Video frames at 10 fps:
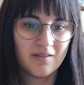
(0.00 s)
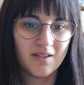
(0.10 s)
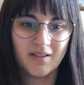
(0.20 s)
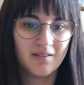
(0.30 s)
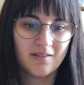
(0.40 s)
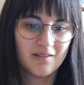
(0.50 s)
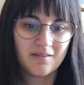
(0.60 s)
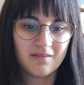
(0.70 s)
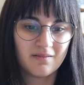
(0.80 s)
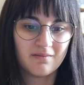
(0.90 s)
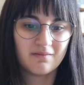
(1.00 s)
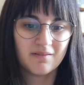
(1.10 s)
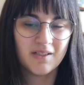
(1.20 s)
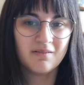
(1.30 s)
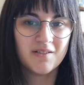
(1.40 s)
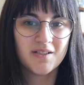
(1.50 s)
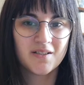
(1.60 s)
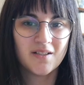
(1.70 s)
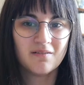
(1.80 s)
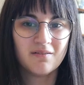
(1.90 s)
And yeah, we
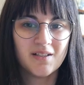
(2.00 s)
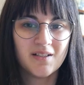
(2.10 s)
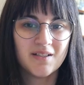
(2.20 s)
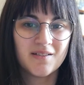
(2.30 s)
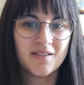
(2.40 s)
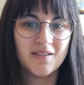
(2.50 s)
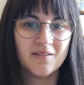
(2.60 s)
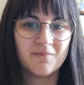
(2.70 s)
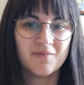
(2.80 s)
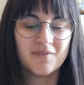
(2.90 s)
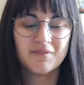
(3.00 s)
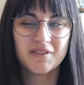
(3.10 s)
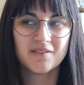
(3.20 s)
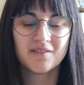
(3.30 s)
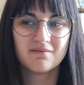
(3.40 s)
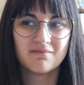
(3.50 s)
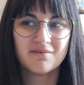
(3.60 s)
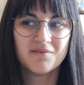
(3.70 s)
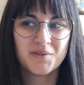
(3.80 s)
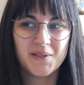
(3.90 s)
just had a really nice time. It was
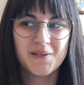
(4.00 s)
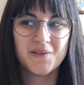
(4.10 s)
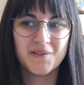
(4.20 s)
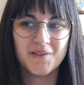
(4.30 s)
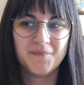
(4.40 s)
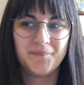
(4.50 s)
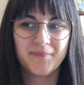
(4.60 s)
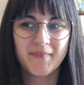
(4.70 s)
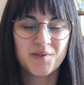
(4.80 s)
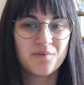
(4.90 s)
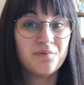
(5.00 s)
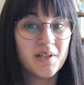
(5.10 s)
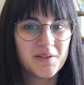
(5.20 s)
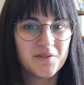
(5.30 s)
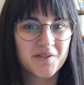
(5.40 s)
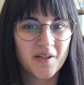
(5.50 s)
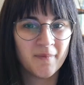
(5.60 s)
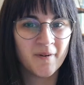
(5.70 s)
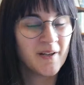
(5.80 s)
really good. It was a really good summer.